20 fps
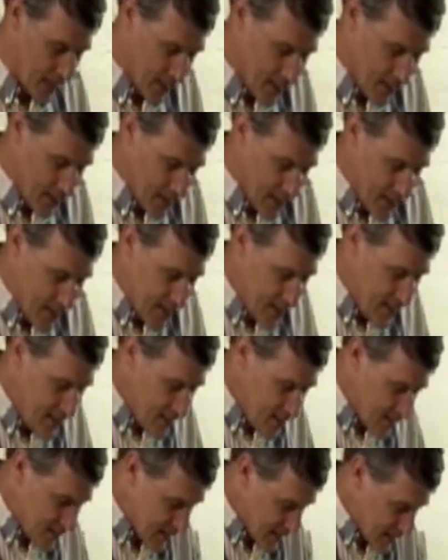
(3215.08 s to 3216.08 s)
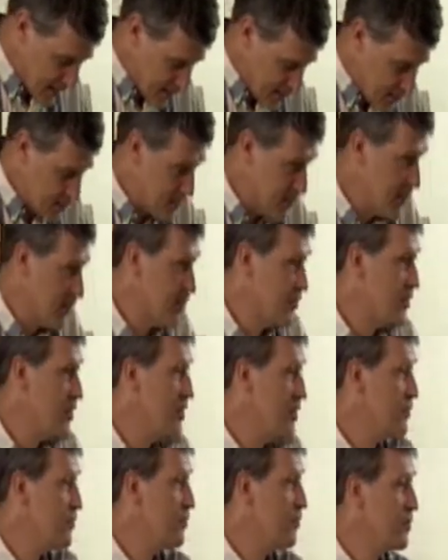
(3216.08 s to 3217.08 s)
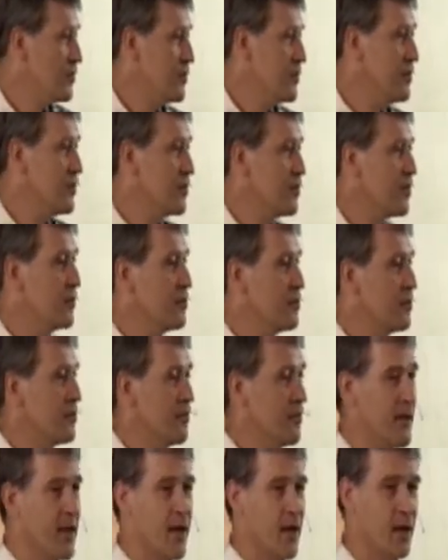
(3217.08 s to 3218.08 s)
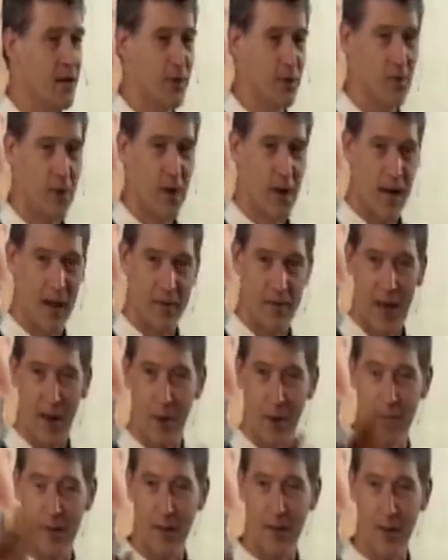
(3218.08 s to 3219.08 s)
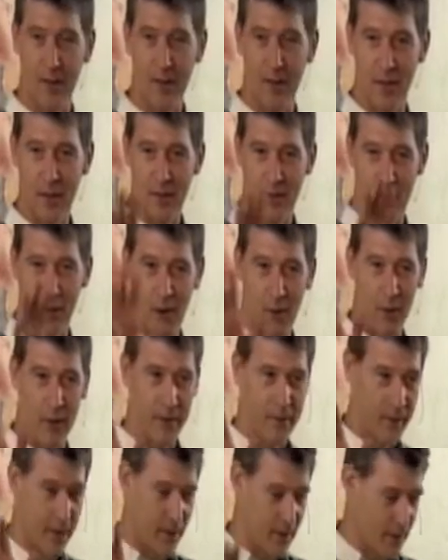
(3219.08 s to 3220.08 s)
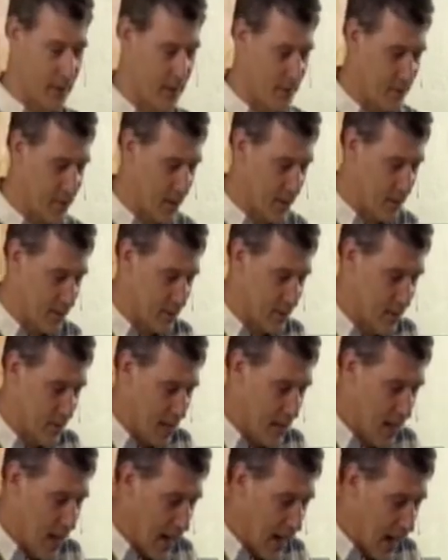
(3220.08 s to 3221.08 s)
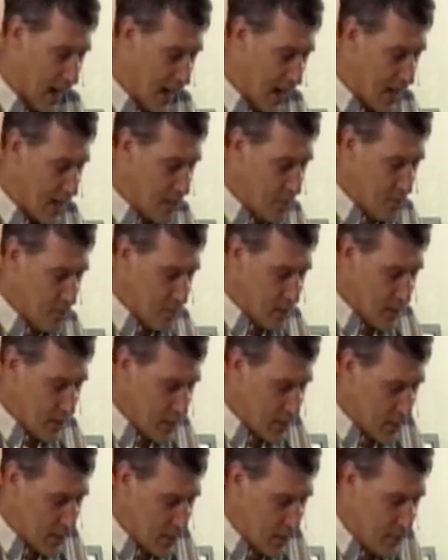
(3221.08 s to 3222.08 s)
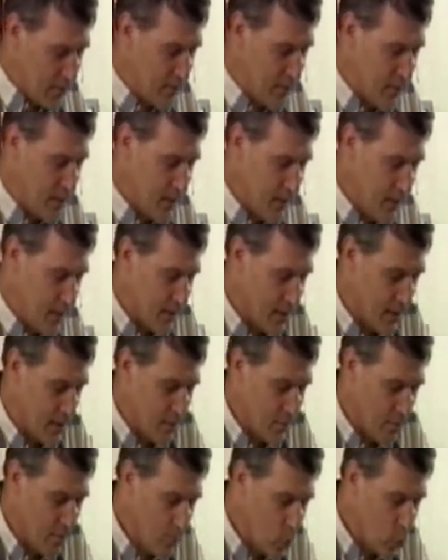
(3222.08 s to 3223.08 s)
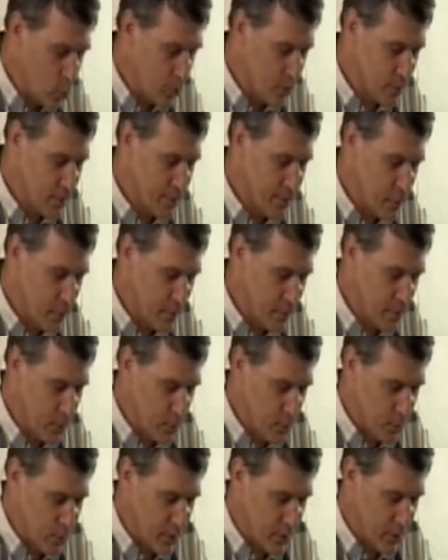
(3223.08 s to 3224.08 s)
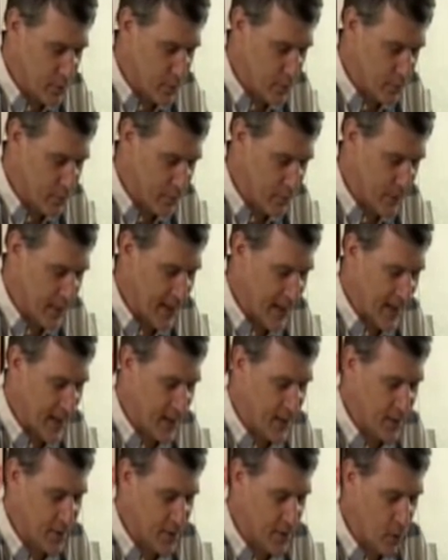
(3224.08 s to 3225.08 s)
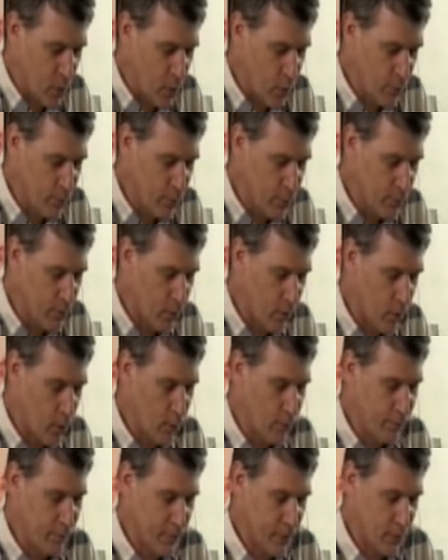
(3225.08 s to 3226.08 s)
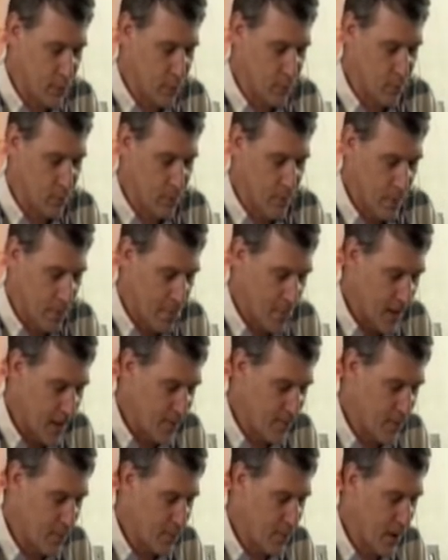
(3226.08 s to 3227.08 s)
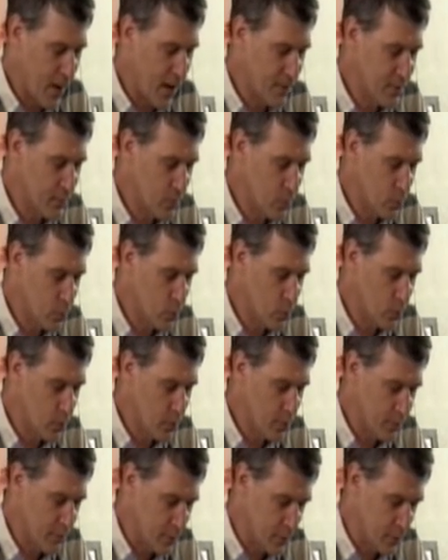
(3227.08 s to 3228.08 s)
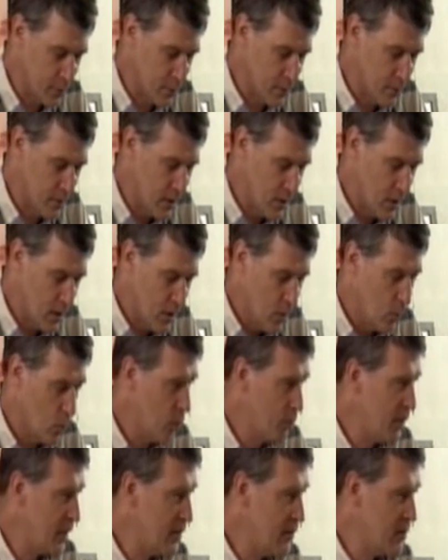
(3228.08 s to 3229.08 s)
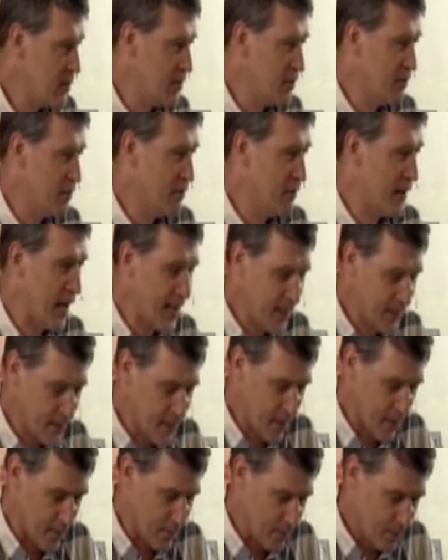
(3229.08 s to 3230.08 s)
He says, he's going to sort of characterize how he thinks things are going here. He says, I believe that the most fruitful principle for gaining an overall view of the possible worldviews will be to divide them